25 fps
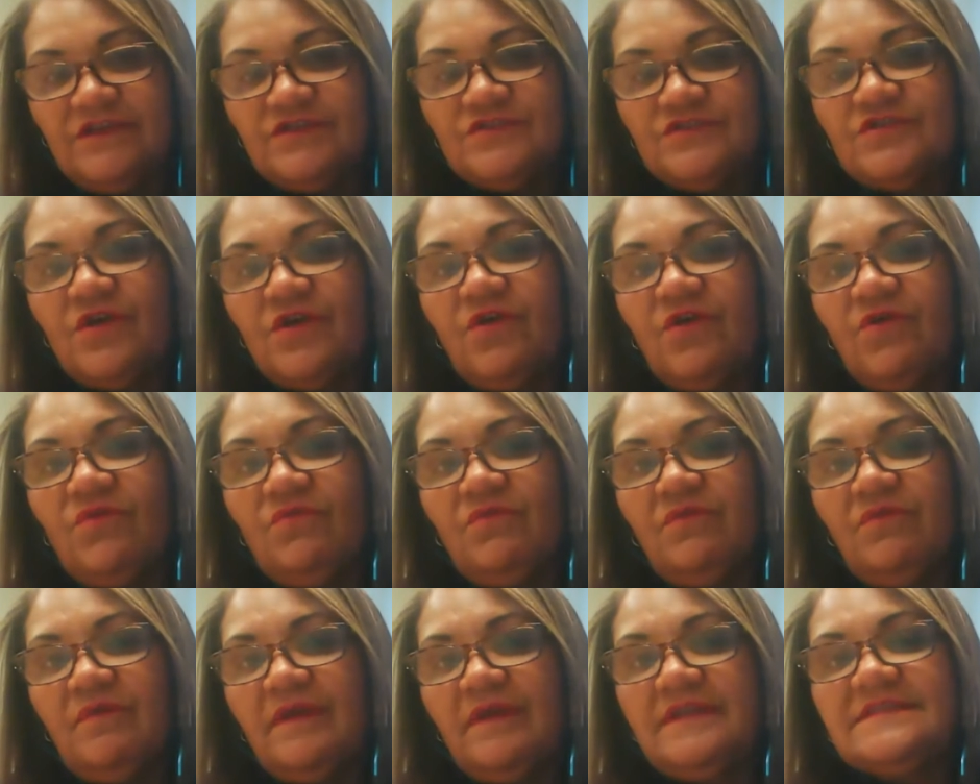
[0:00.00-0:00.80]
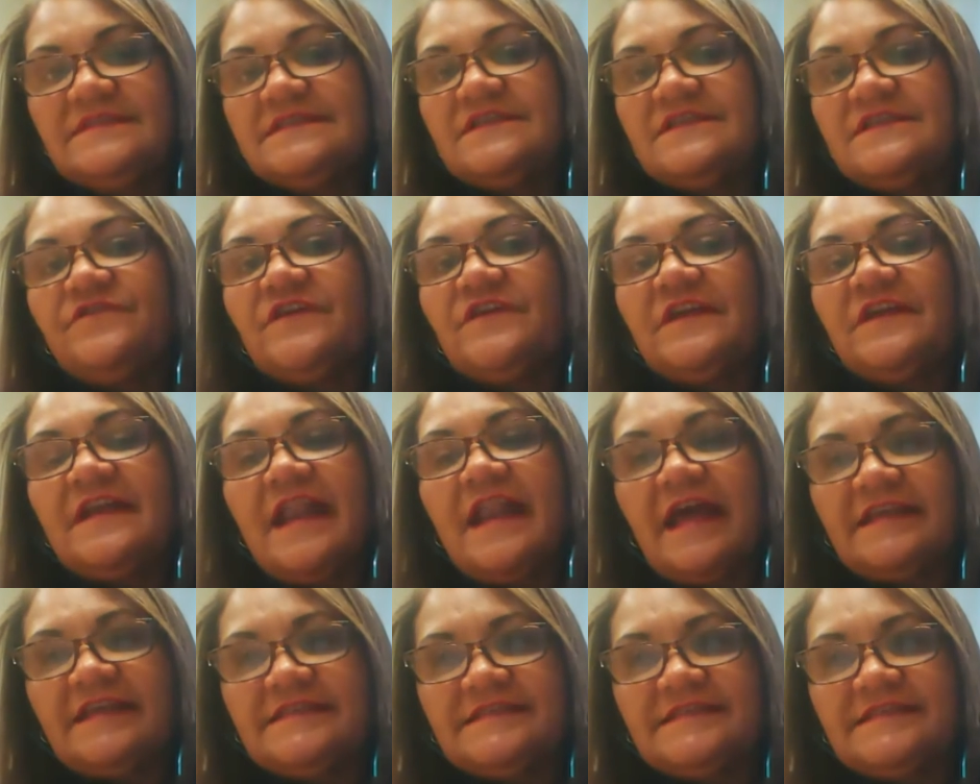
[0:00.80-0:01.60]
So it's a different
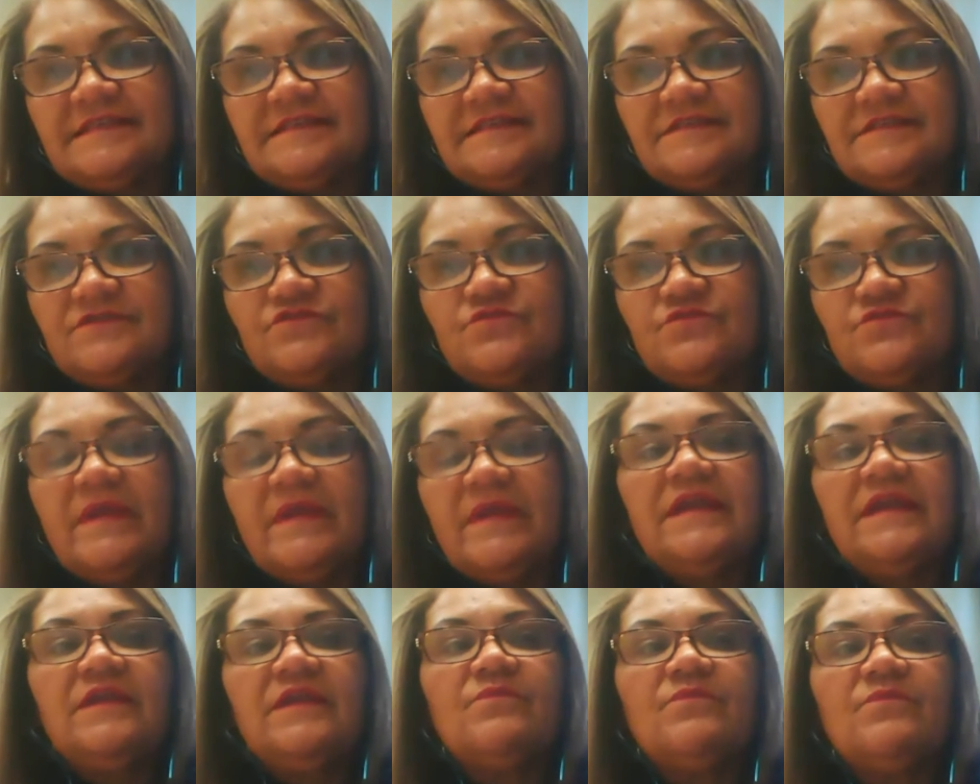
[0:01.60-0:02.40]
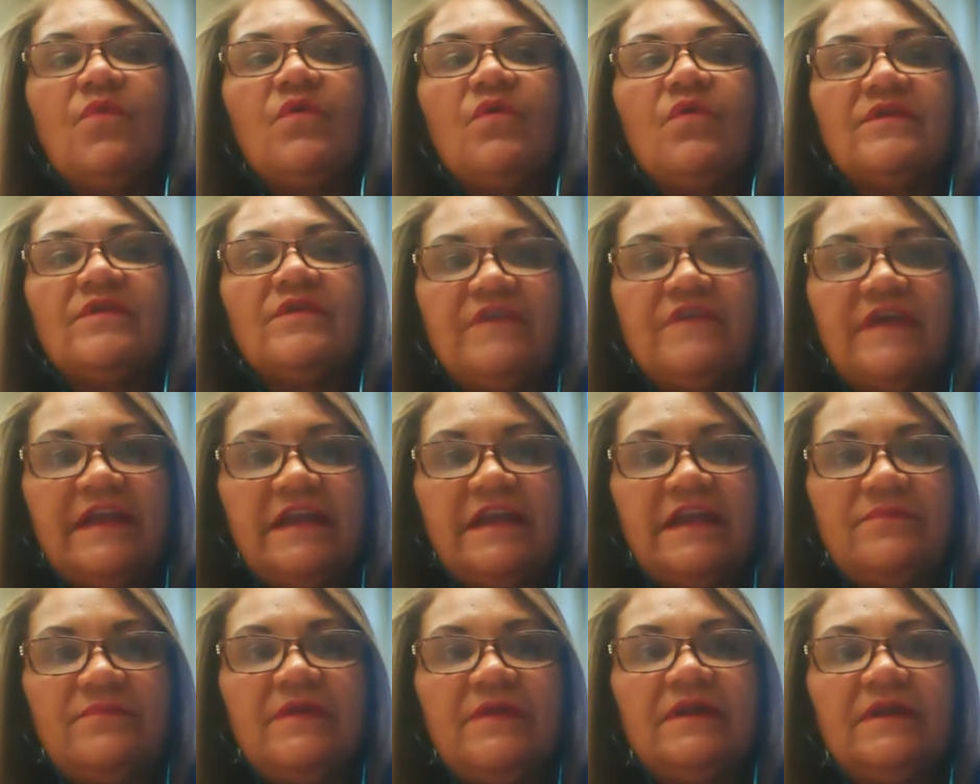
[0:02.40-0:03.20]
license to make it more
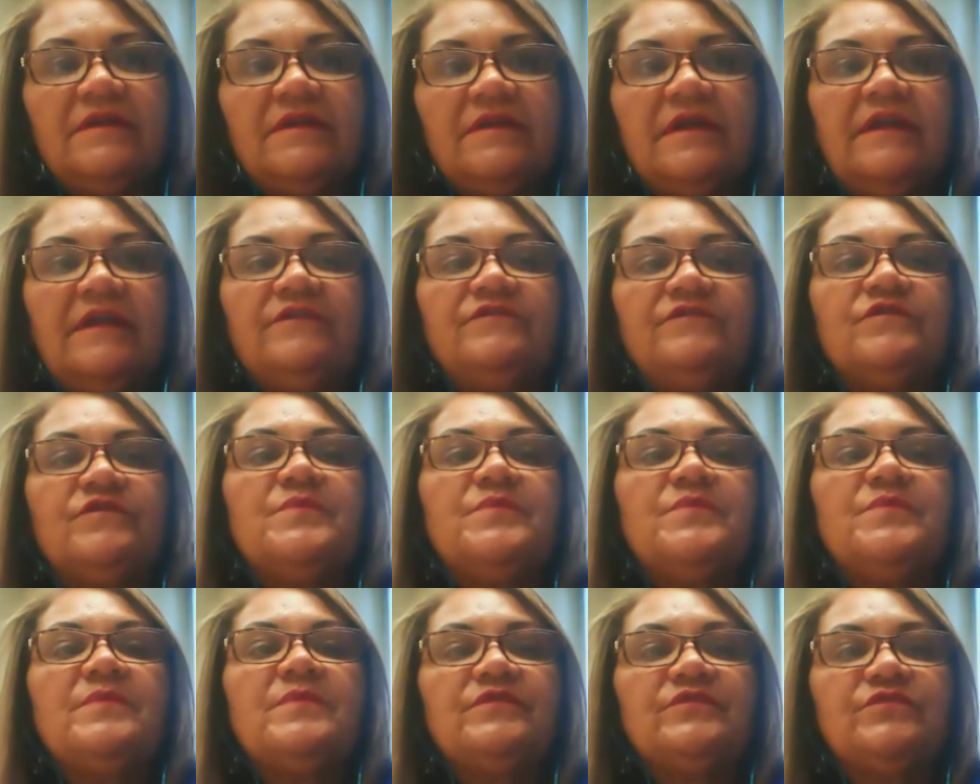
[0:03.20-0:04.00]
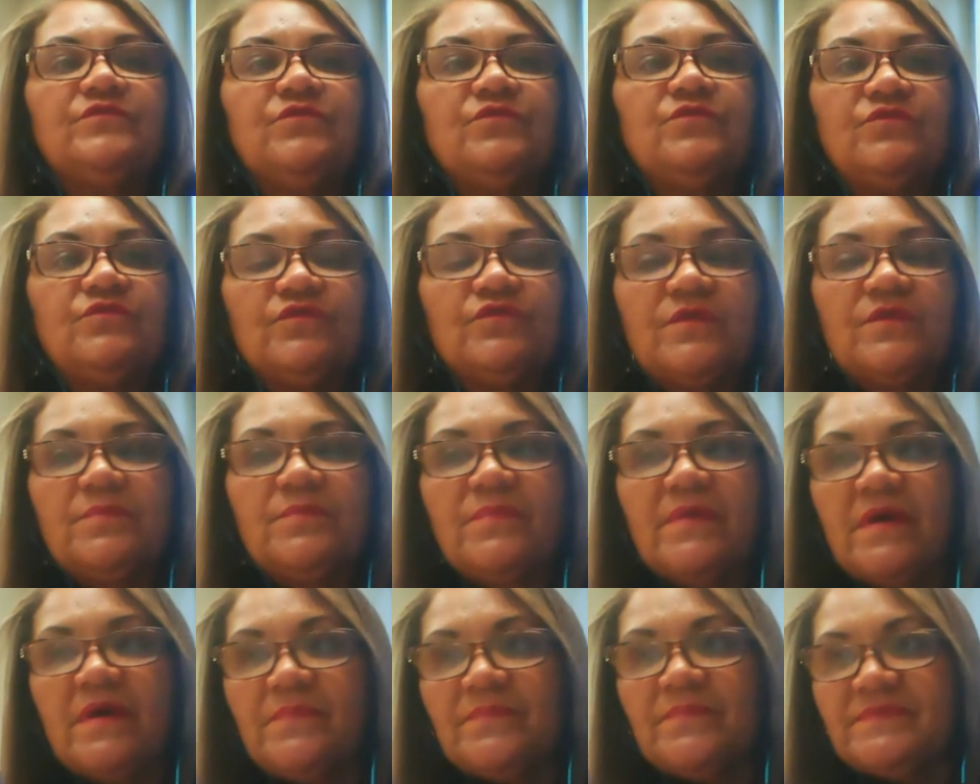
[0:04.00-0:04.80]
available and for people to
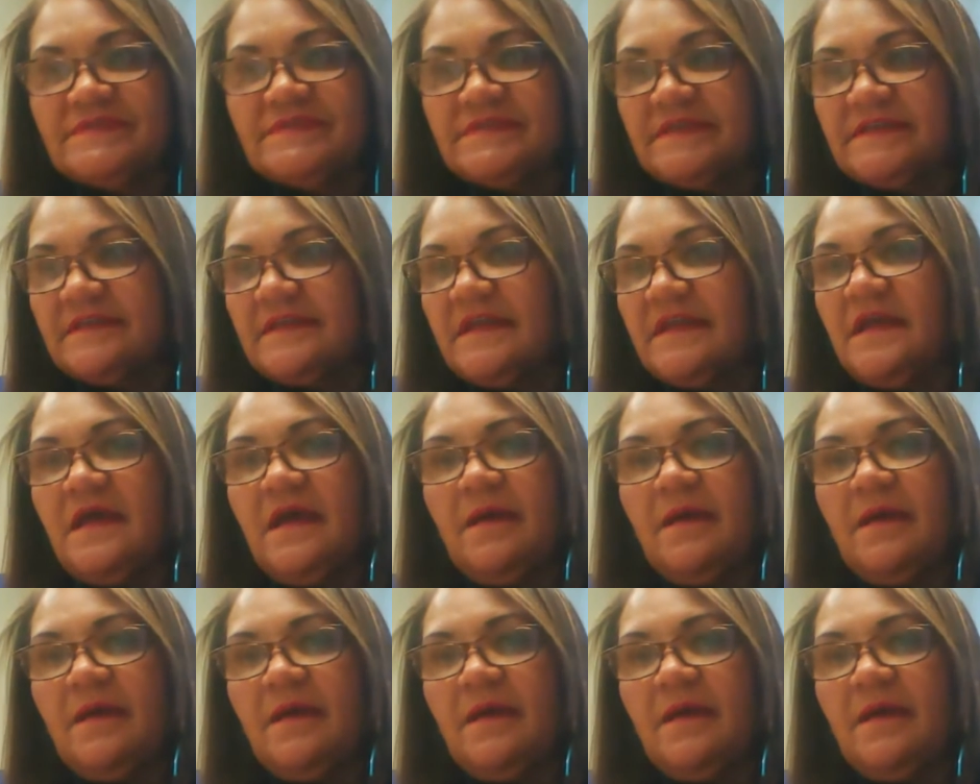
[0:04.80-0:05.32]
repurpose it.